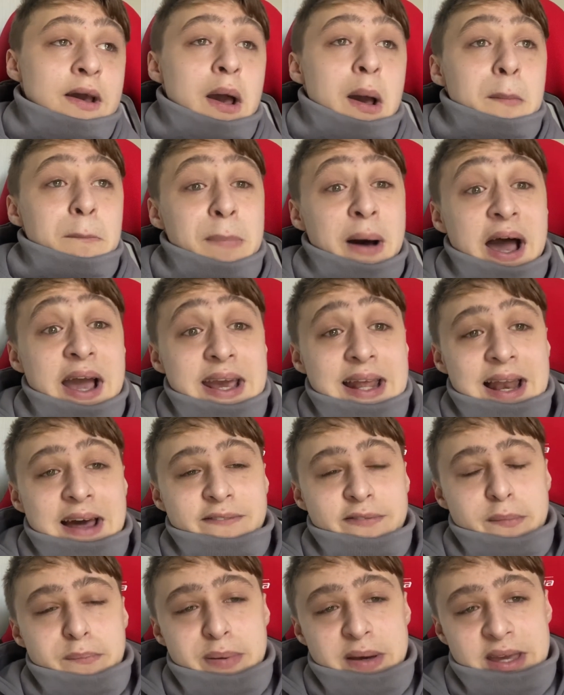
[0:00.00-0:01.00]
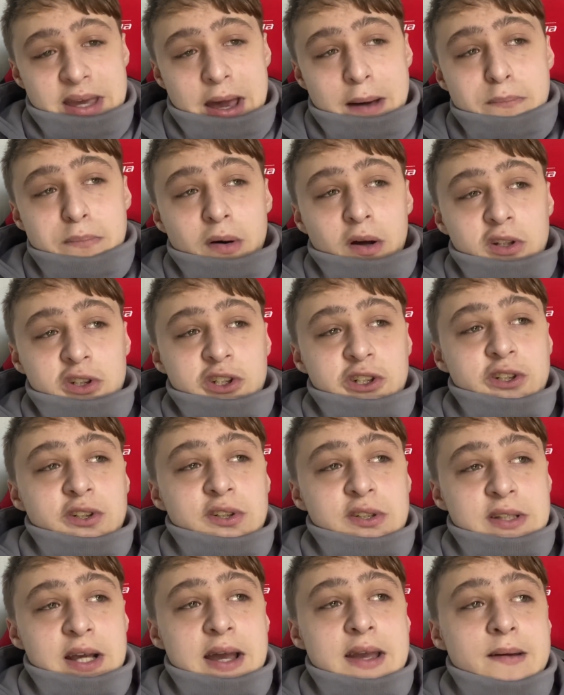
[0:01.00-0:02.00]
By 11 p.m. on
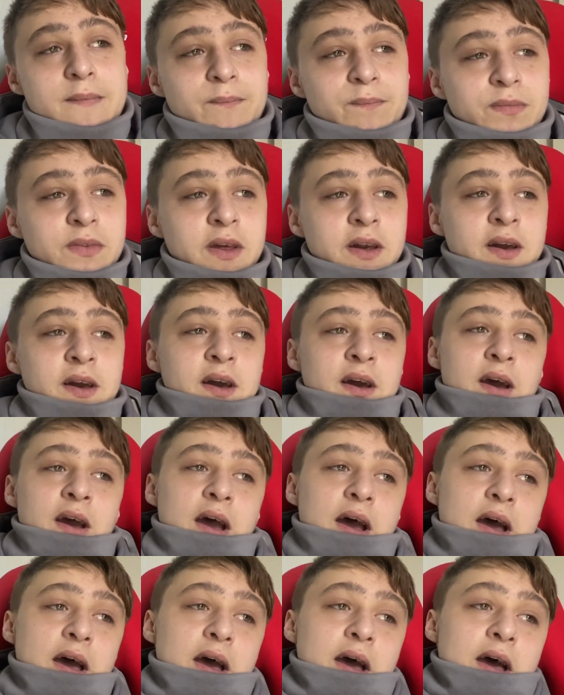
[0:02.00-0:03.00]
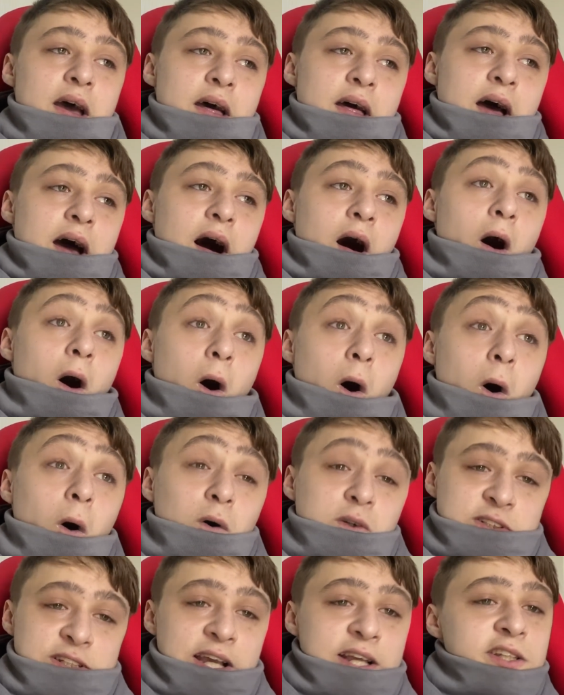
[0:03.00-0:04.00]
Tuesday, all
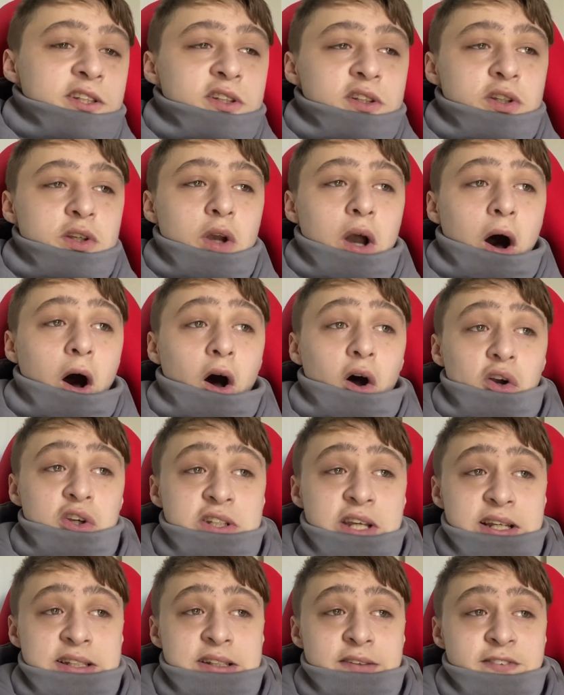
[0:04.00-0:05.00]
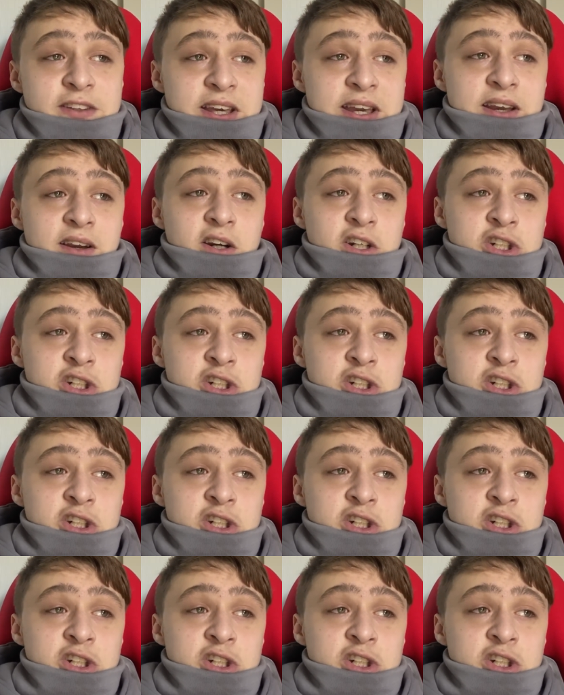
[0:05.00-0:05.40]
six of the English